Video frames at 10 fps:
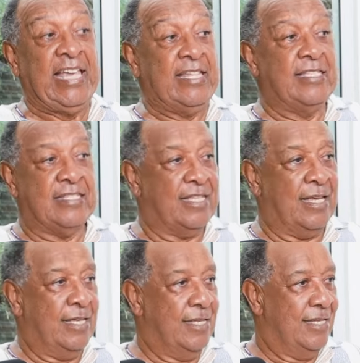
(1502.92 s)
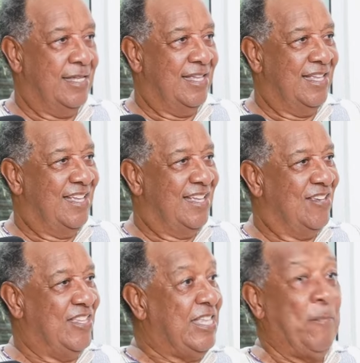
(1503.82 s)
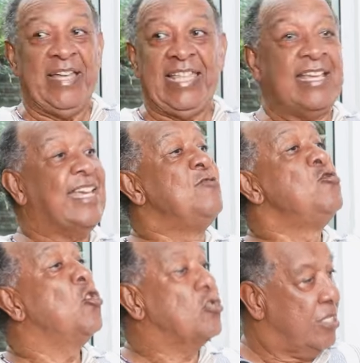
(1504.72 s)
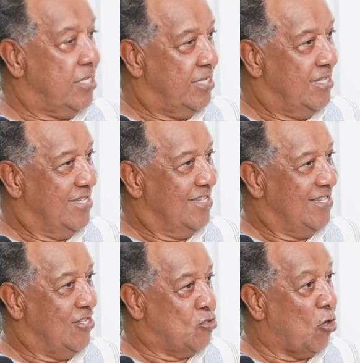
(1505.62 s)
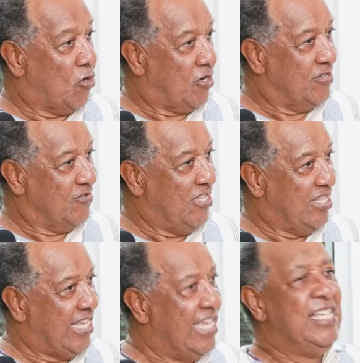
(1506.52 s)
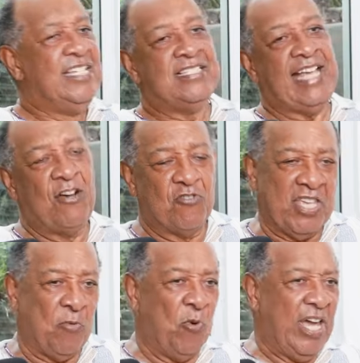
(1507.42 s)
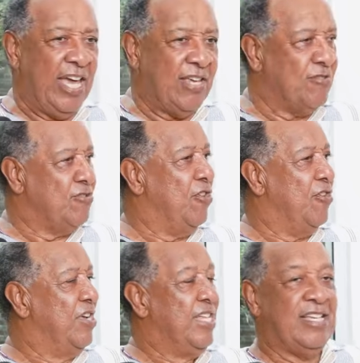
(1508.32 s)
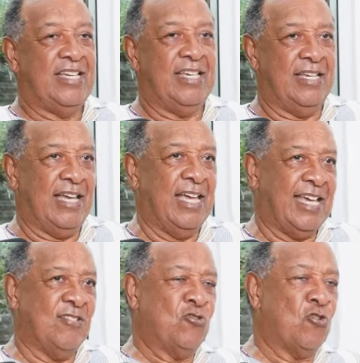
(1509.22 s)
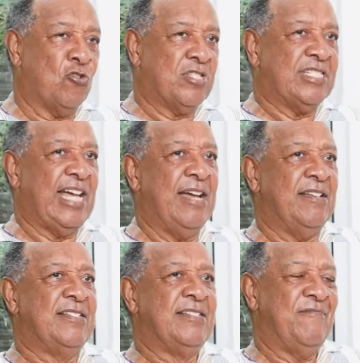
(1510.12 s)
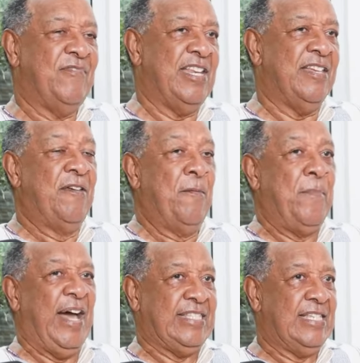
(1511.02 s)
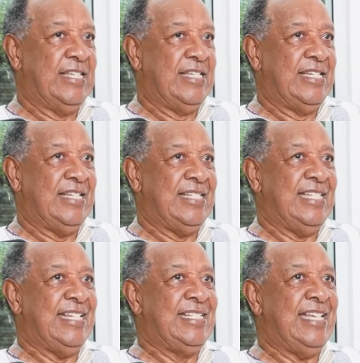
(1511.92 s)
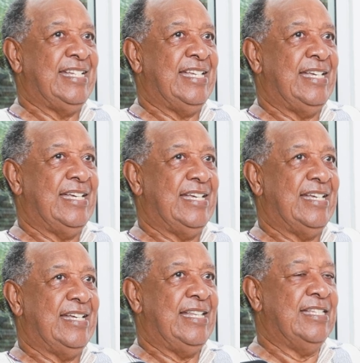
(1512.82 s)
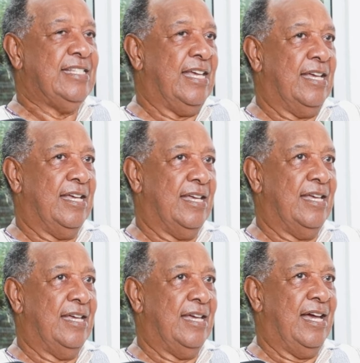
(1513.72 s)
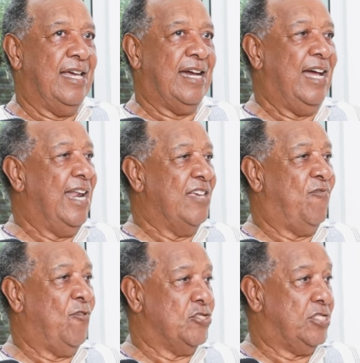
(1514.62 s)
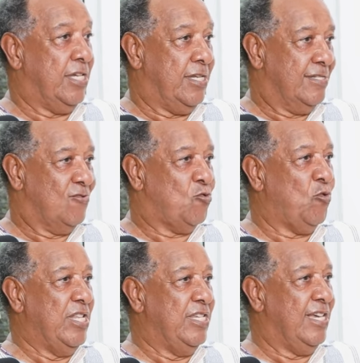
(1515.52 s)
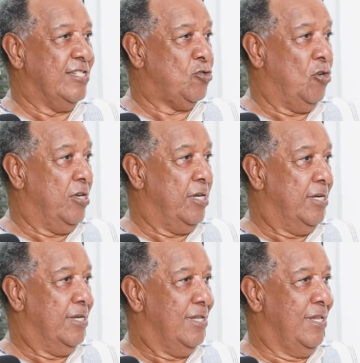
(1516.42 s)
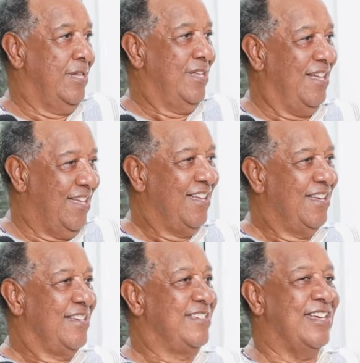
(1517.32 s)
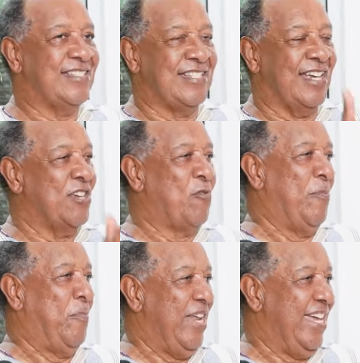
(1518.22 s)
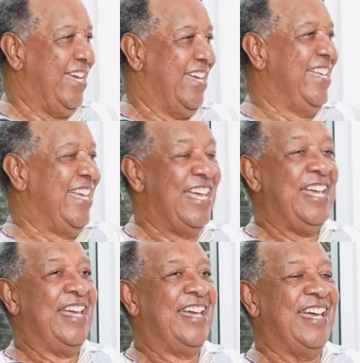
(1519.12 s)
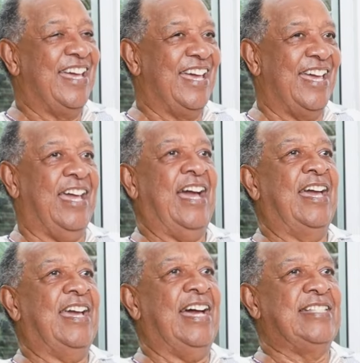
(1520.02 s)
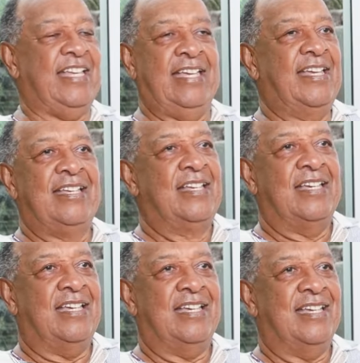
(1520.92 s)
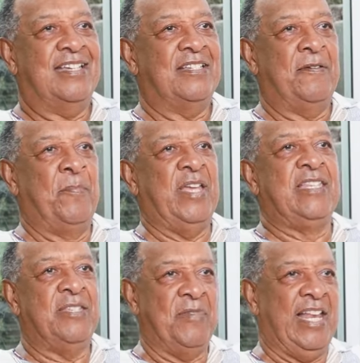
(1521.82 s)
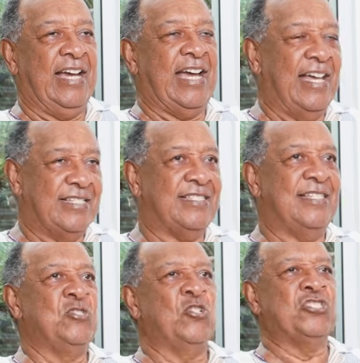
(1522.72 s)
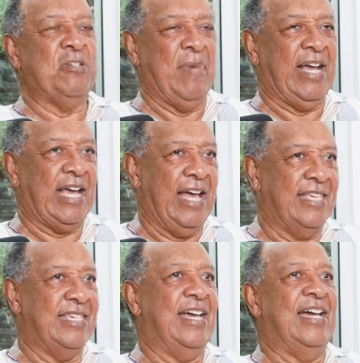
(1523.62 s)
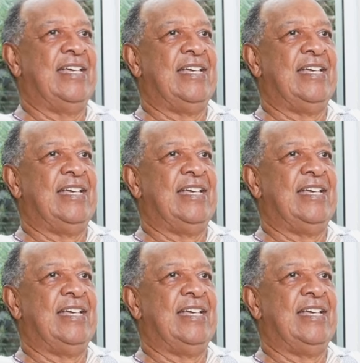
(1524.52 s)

I understand. Right. And but I cannot mm. talk. You understand? Some of the way, you know, uh, I can talk some very, but the, the, uh, eh, listen, uh, I have life foster. 20 years old. Foster. Life foster. I'm coming, coach. I'm eh, coming, coach. I had uh, uh, Benny de Villacasi, mm. Joseph Macania.